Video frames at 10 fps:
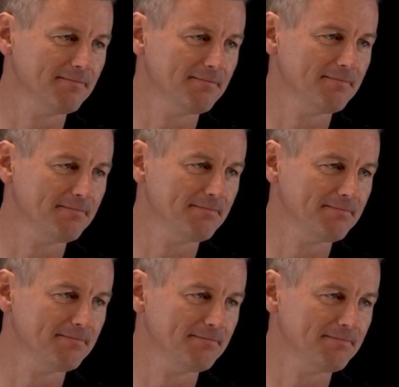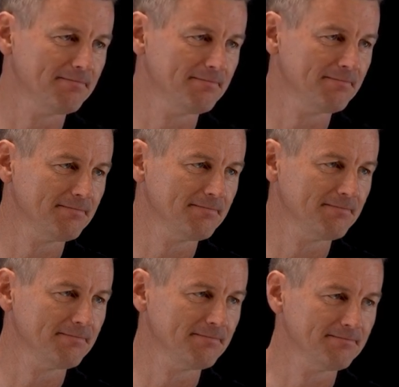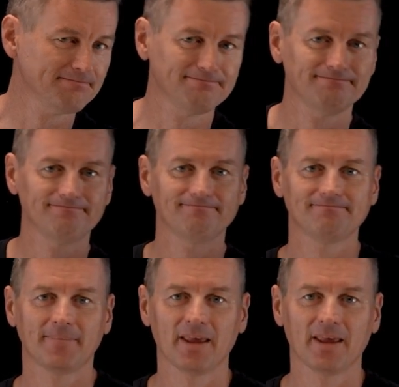[no speech]